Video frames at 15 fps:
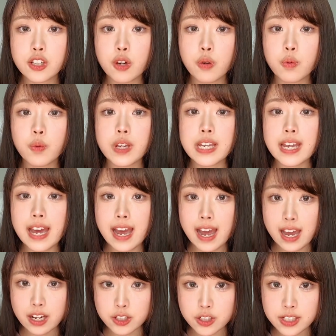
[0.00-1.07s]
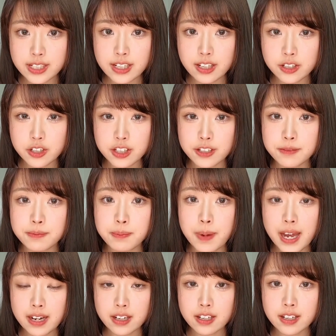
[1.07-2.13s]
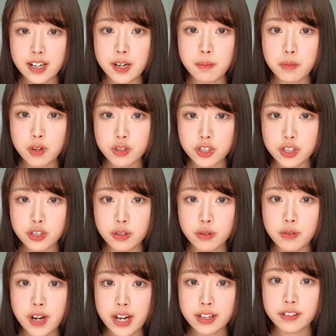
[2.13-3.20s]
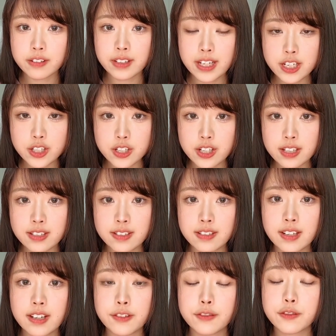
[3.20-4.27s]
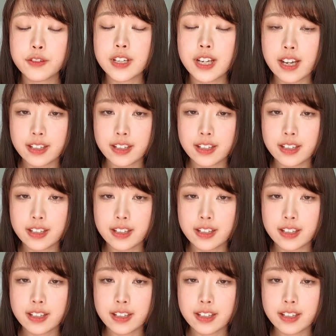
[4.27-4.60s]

So we actually achieve better emotional regulation if we